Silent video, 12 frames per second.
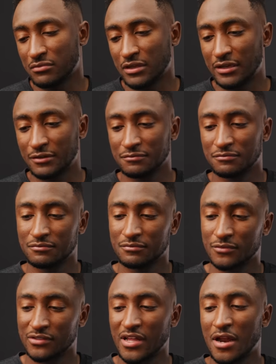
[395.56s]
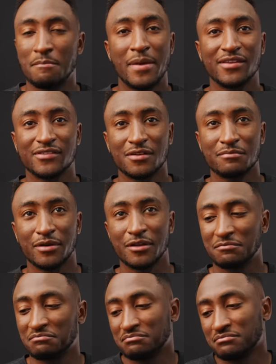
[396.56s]
eh, it's not amazing,
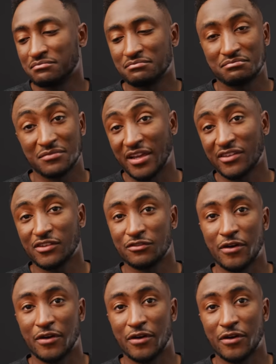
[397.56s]
but I guess it's